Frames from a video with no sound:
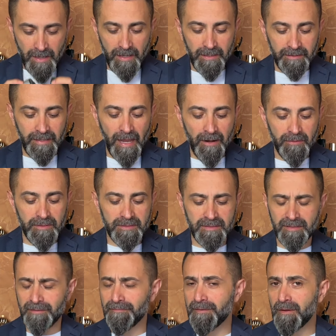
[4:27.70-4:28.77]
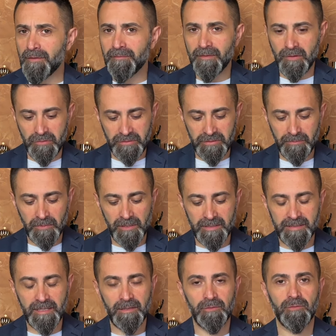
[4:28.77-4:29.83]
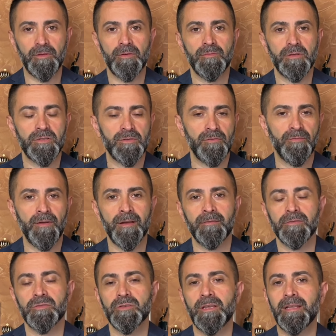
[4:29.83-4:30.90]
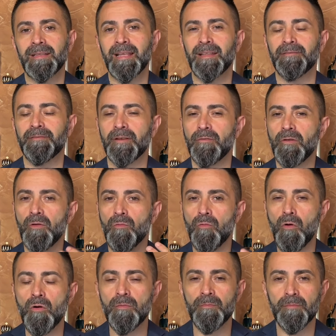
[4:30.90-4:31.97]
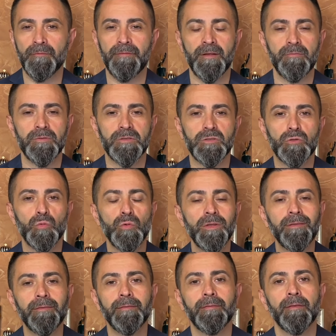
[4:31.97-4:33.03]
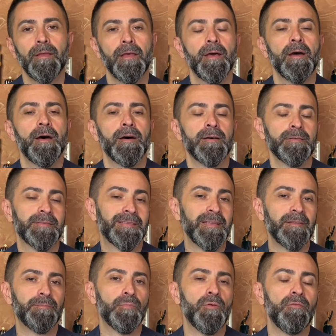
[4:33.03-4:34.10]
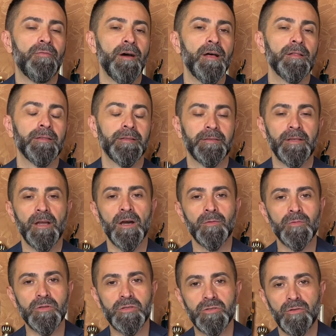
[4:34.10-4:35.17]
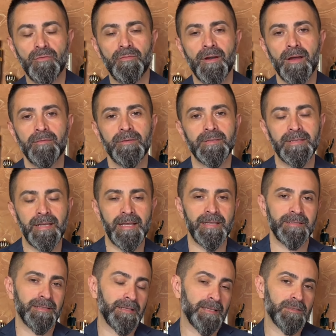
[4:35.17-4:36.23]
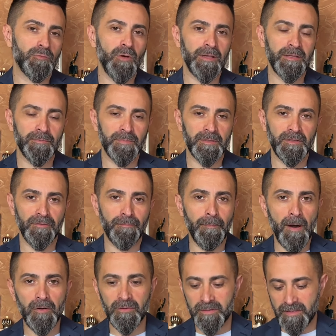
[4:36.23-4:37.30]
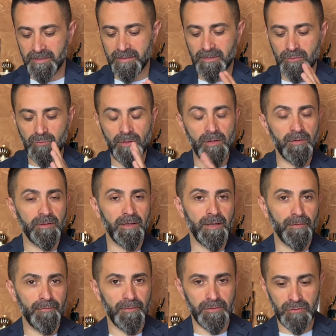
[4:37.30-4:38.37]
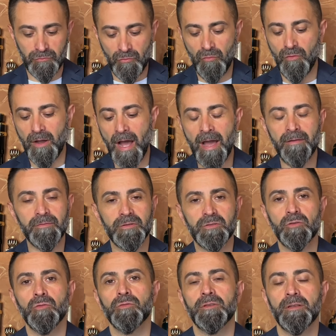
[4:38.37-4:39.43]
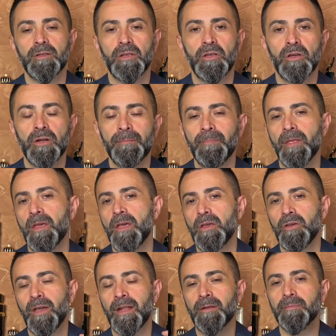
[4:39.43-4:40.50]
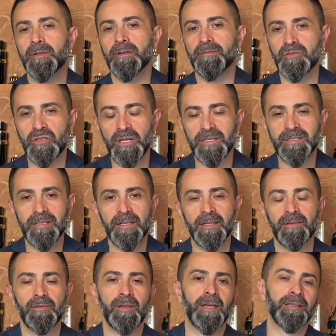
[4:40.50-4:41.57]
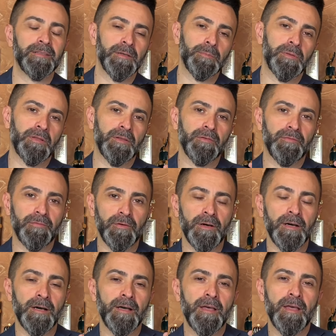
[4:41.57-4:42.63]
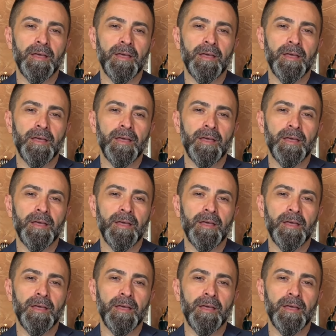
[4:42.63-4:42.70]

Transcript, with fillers: It carries a very, very similar scent to the original fragrance. You get that very warm, very sweet uh, scent profile that the original fragrance has. It has quite a bit of powderness as well. You have a strong iris note in here. You get a bit of chestnut. You get a bit of uh,